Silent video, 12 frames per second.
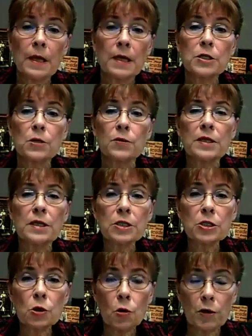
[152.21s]
So in
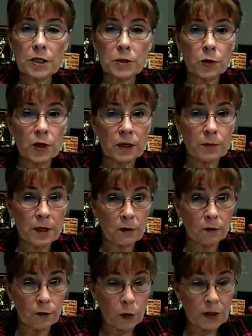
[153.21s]
this course, we're going to be
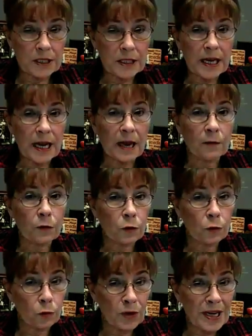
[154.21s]
focusing on
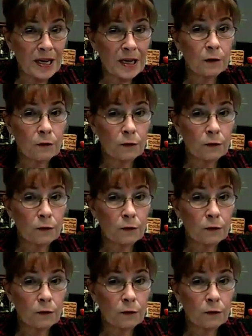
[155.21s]
3